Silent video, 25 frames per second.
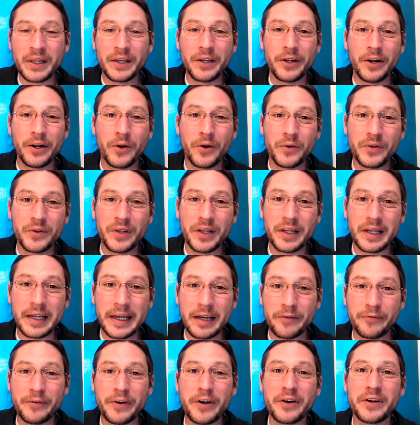Like a
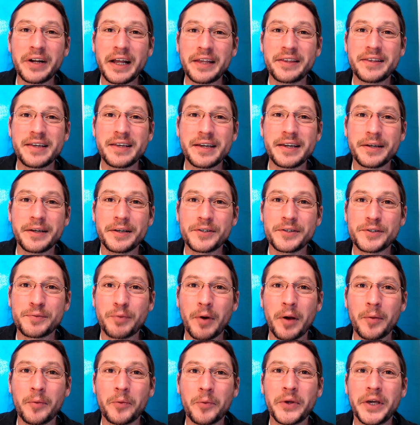ferret, I think, is
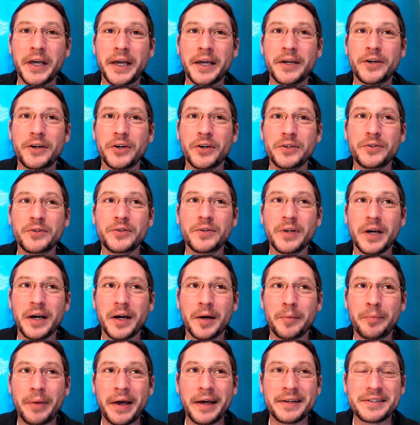probably a good
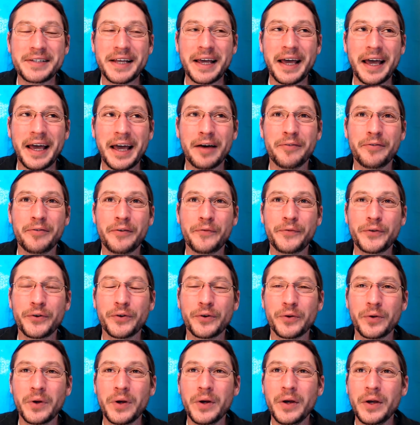pet to have if
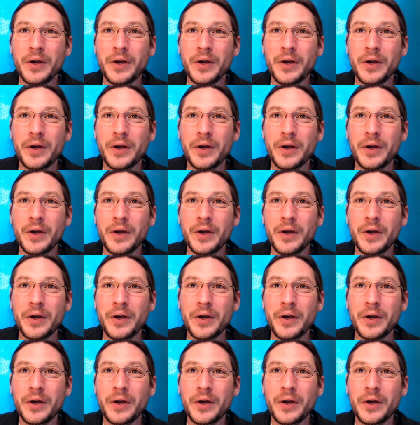you're